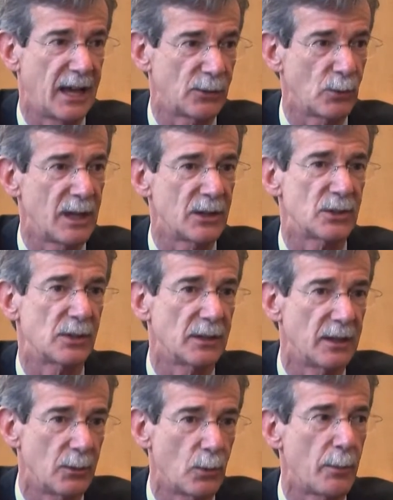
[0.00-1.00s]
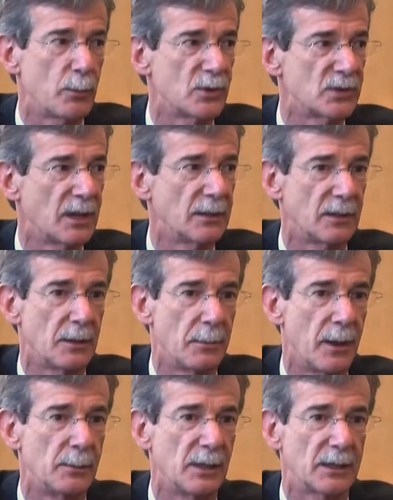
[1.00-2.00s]
act rationally. They represent the
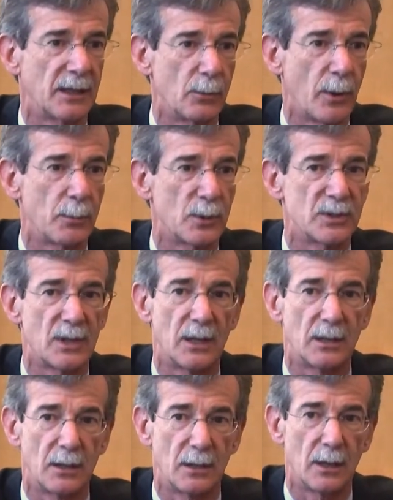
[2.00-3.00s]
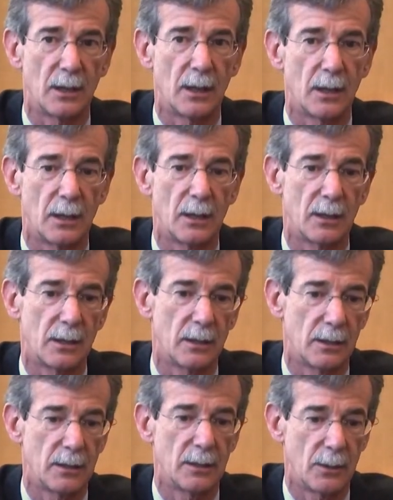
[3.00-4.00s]
public. They represent
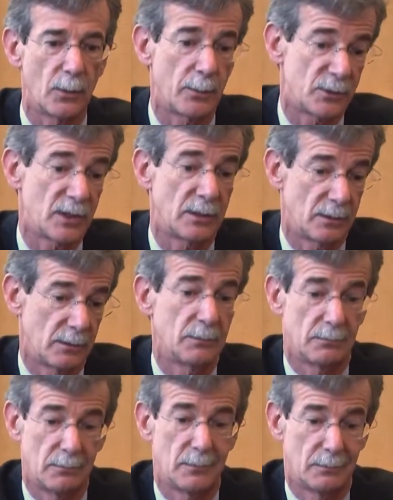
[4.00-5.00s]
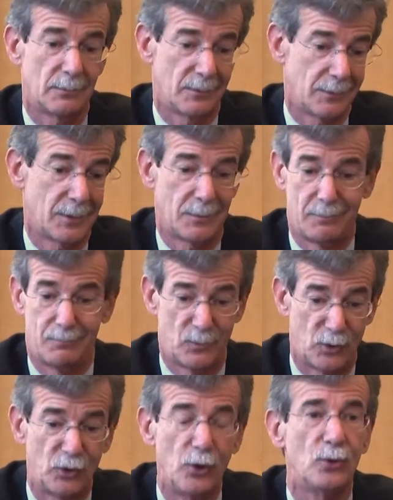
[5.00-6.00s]
the
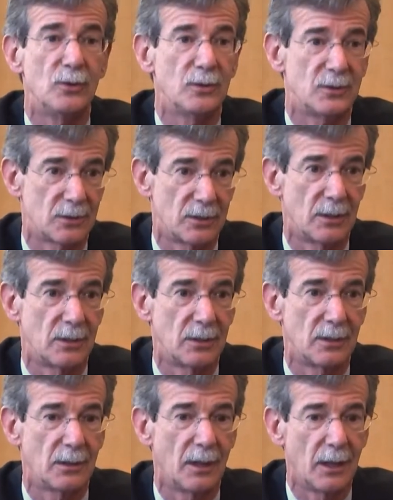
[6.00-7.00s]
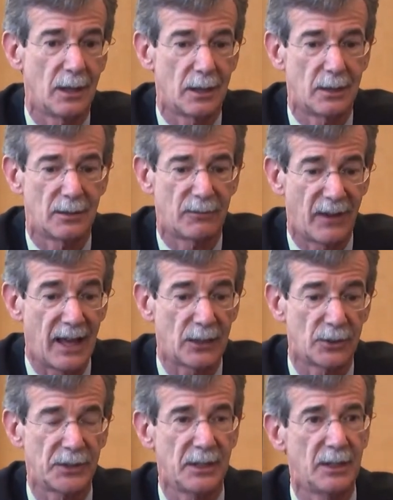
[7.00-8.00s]
students and
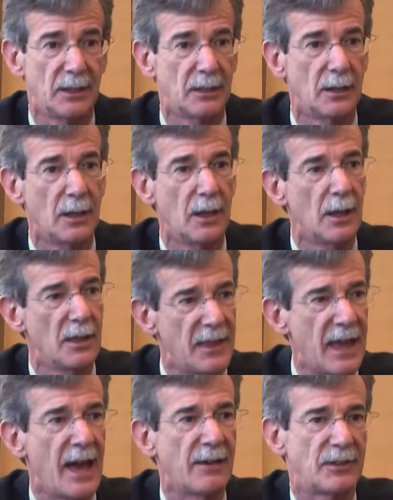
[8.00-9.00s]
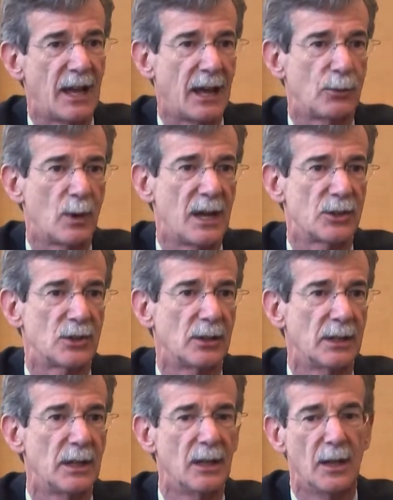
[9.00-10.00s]
faculty, and they have to act
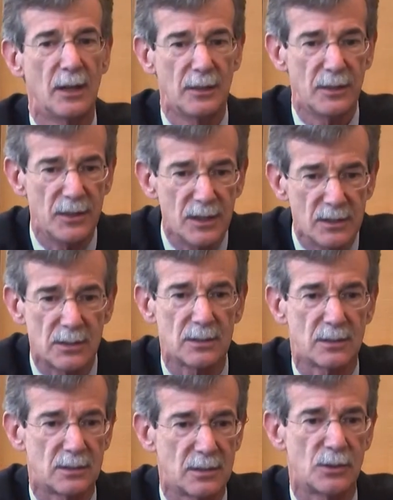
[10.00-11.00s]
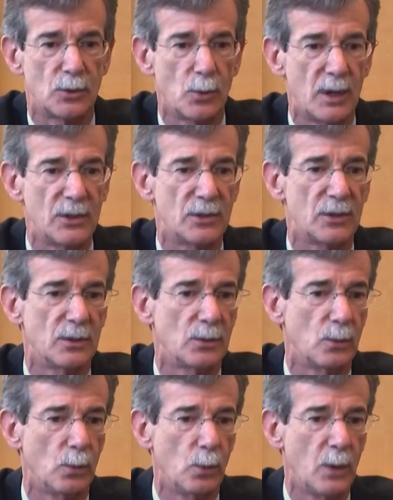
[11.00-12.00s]
rationally. This is a
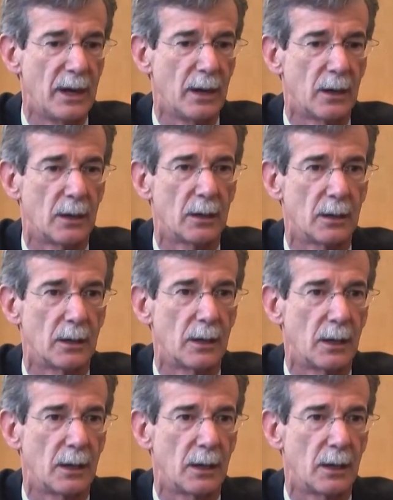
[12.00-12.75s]
situation where